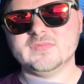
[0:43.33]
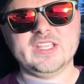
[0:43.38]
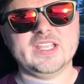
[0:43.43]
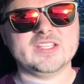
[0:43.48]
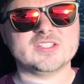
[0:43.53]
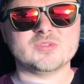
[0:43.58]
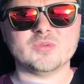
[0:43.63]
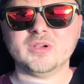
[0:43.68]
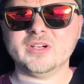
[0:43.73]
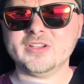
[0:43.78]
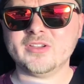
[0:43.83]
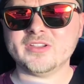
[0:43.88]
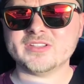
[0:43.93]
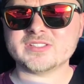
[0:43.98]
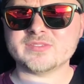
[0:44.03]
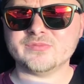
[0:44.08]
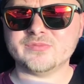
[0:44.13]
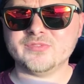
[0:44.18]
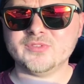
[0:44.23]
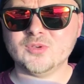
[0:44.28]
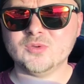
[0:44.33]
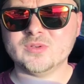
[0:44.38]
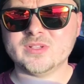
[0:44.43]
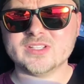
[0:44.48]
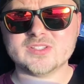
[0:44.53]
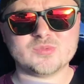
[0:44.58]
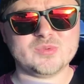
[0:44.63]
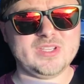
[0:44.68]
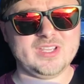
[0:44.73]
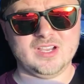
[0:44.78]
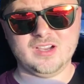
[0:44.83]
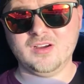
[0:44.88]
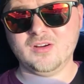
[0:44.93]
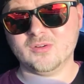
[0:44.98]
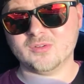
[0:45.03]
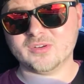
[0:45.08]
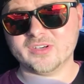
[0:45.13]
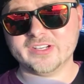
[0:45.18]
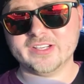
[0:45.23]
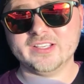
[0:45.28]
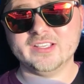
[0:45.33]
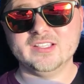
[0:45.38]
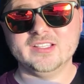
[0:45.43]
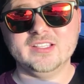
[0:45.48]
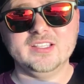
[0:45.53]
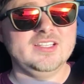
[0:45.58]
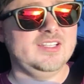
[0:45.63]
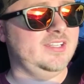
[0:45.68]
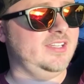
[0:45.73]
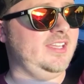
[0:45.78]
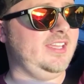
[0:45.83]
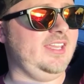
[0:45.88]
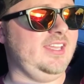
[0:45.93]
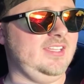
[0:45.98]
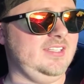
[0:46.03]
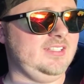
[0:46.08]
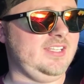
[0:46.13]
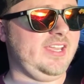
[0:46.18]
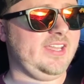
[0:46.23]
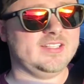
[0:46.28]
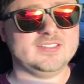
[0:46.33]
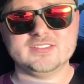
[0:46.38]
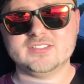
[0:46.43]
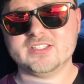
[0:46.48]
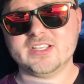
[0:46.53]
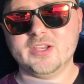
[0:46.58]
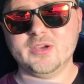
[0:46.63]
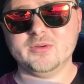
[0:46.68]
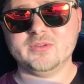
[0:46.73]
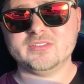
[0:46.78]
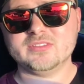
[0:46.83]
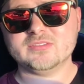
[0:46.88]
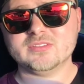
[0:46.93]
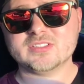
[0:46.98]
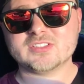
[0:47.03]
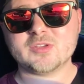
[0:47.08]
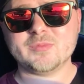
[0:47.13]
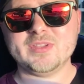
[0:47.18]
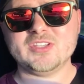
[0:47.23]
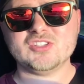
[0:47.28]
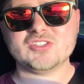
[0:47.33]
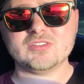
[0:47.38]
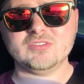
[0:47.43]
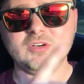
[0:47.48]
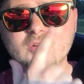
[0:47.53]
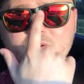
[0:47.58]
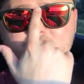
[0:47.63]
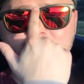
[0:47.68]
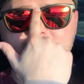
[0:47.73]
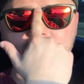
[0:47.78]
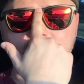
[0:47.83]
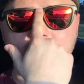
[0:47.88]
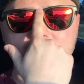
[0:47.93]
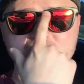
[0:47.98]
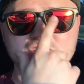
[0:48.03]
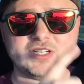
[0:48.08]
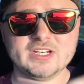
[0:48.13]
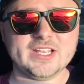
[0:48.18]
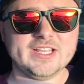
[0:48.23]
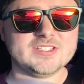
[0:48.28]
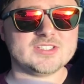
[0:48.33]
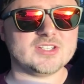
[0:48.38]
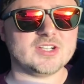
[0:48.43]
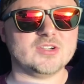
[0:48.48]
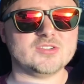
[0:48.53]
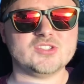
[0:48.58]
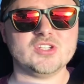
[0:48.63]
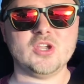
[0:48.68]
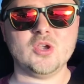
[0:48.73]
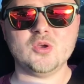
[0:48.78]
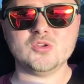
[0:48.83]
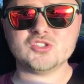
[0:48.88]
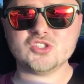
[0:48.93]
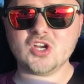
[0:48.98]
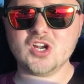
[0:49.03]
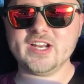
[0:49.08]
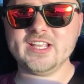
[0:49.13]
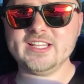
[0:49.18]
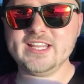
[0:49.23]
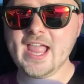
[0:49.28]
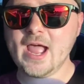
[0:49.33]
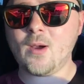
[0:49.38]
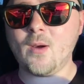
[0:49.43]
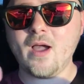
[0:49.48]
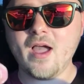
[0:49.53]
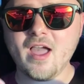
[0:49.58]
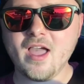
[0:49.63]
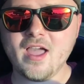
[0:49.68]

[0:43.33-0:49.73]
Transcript: Yeah, so we're going to go get some food because we're hungry. And yeah, so it's going to be just a little question and answer. So starting now.